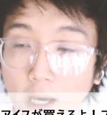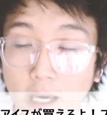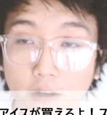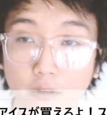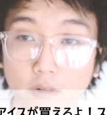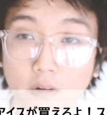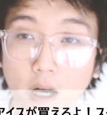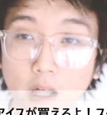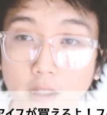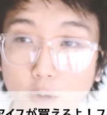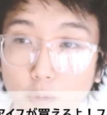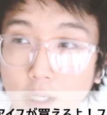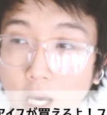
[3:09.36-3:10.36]
kaeru,
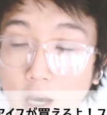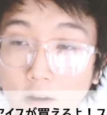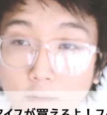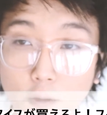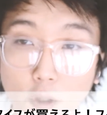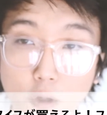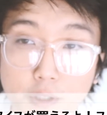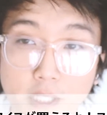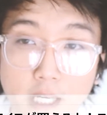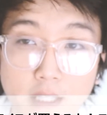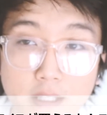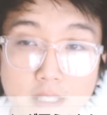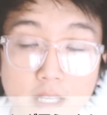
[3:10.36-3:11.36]
then we have yo to
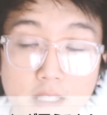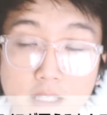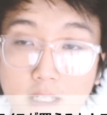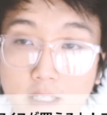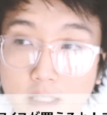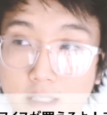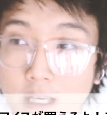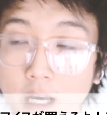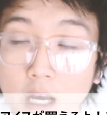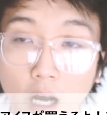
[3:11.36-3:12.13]
end the sentence.